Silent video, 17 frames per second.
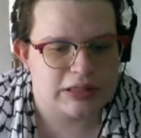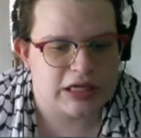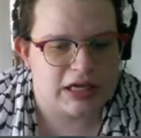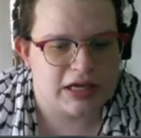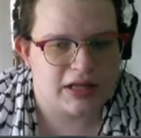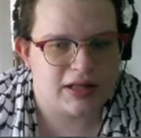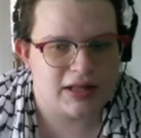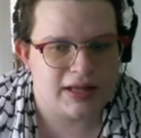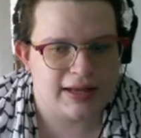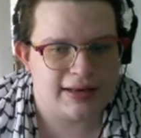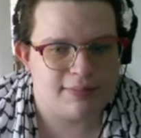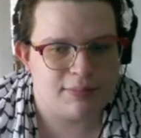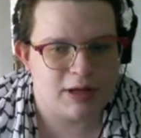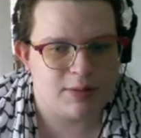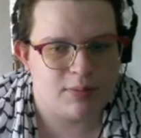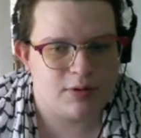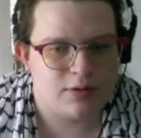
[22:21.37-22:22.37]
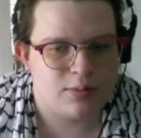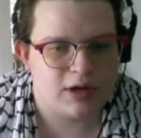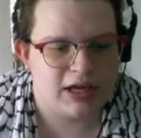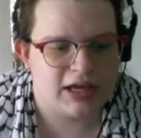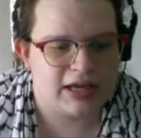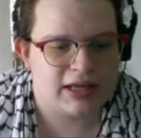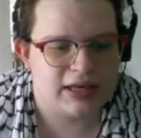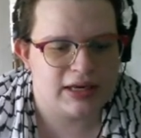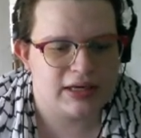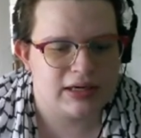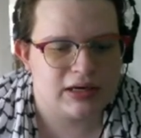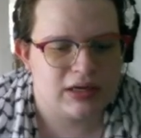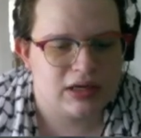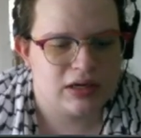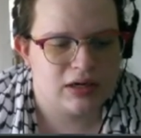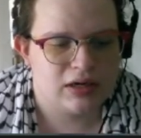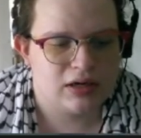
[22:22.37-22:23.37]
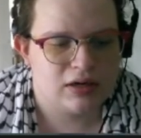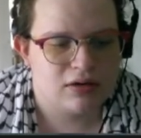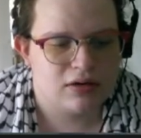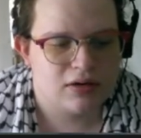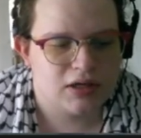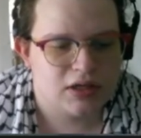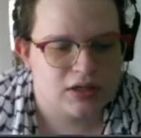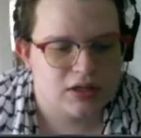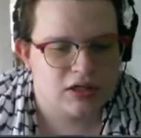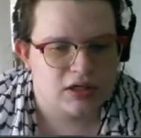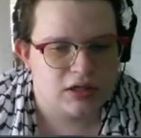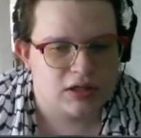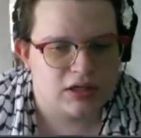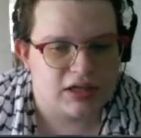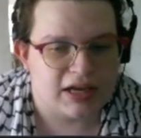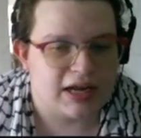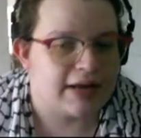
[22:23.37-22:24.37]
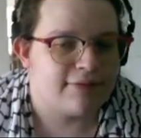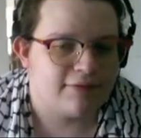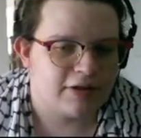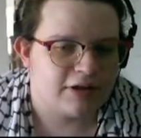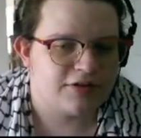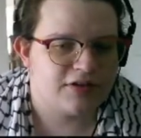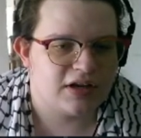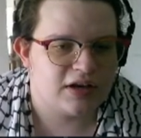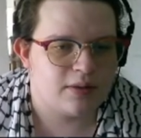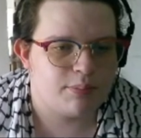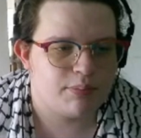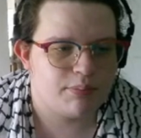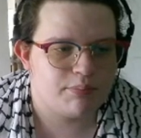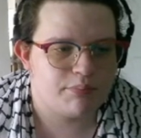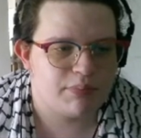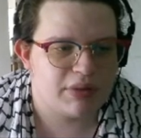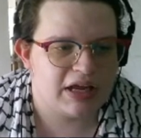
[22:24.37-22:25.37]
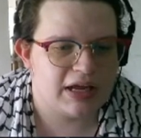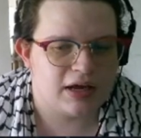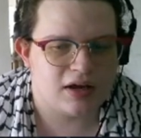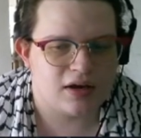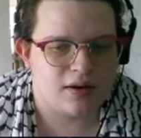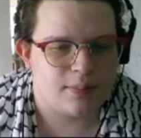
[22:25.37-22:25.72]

And then maybe we get... Yeah, let's get a Peyote